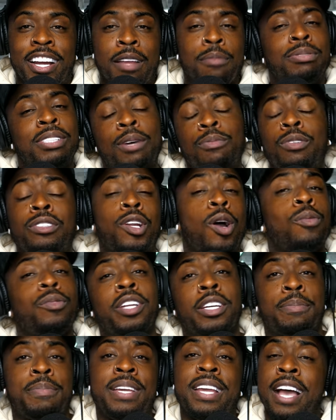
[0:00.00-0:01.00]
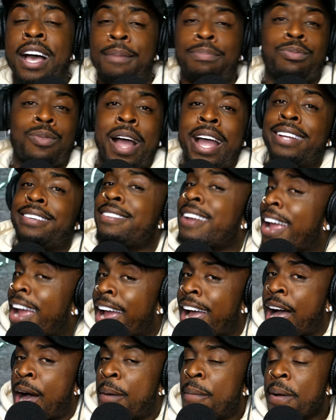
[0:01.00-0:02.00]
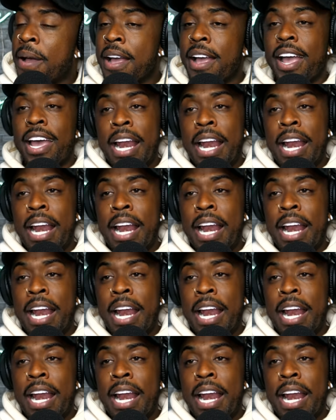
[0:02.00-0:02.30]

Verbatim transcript: And he was like, well, don't look me up right now.